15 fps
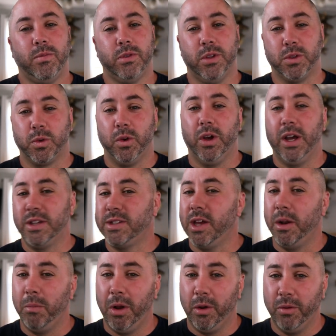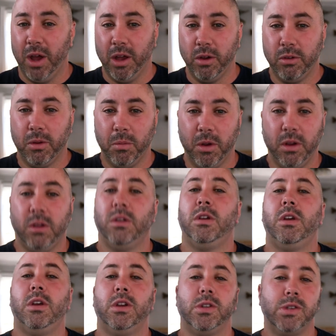this reel has sentimental value to me.
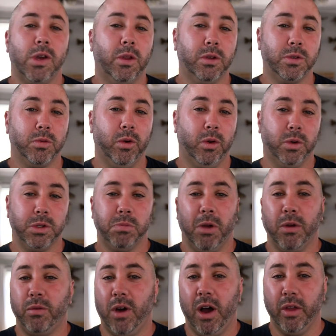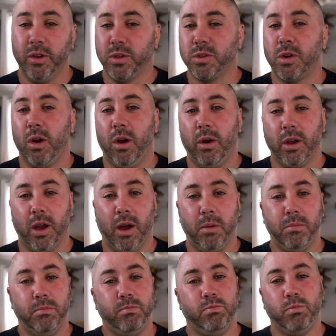So this reel was my father's growing
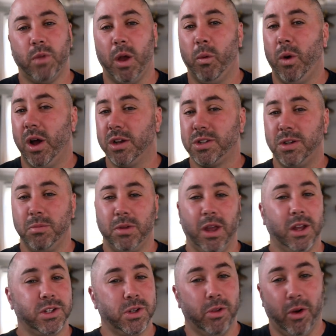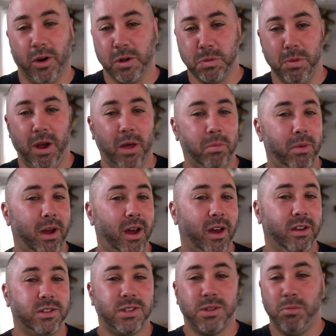up. I watched him catch largemouth
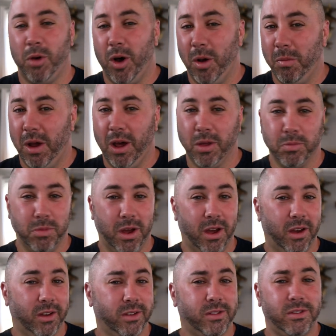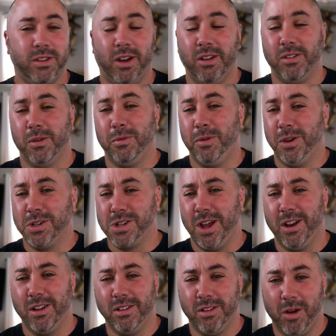bass, smallmouth bass, tons of fish
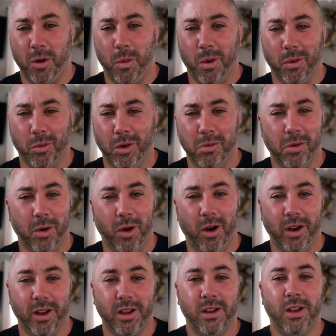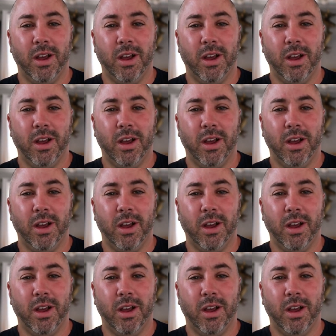out of the Delaware River on it.